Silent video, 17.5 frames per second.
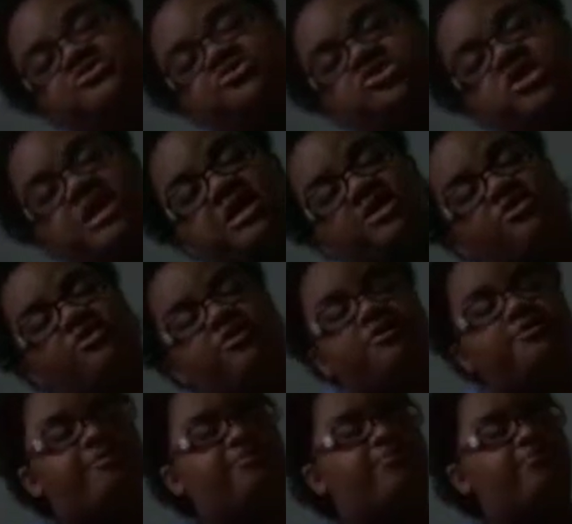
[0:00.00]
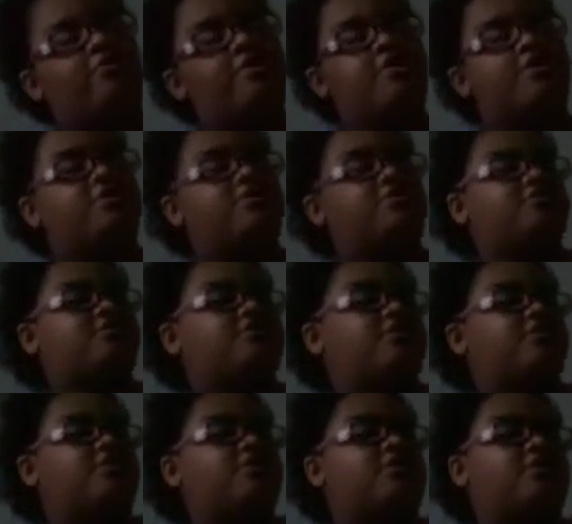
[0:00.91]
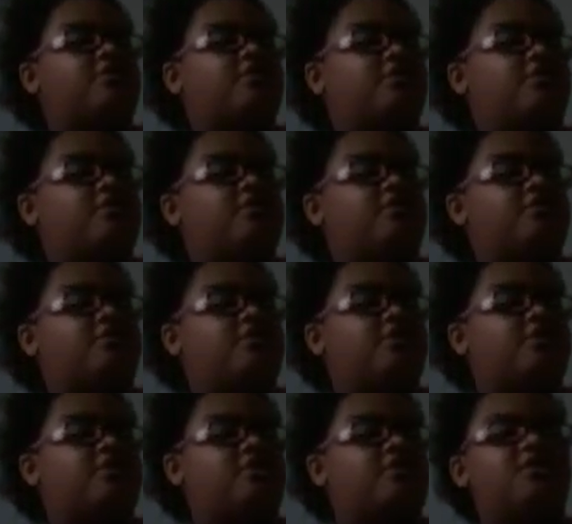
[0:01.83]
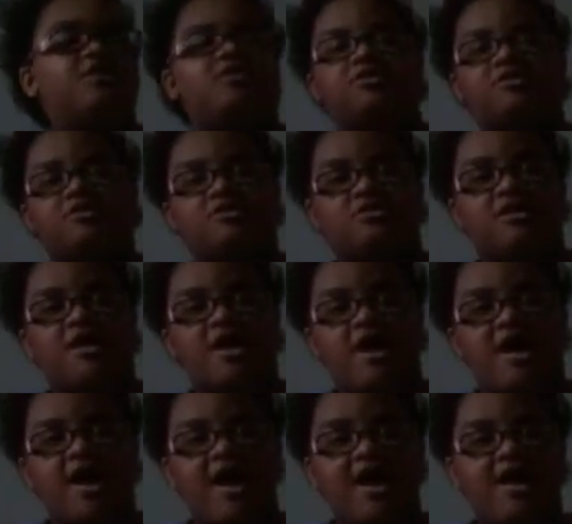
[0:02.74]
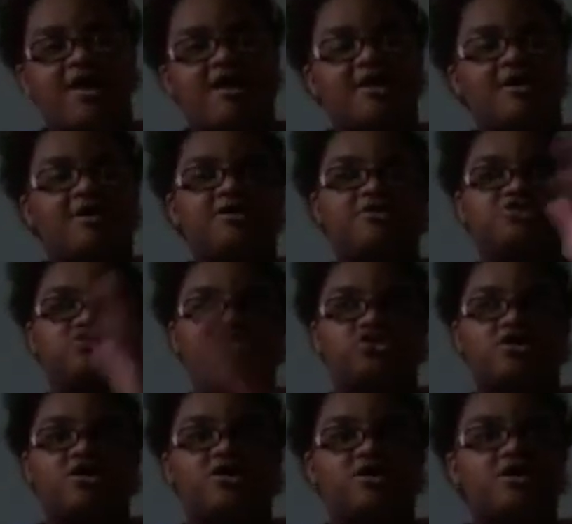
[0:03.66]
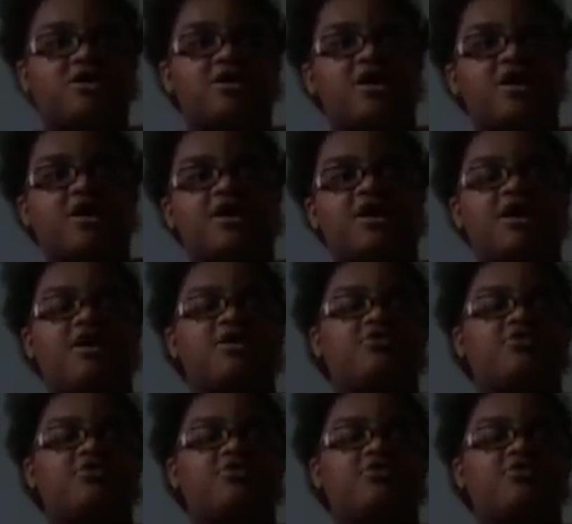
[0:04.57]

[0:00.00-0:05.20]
Check the price, and it's high, just like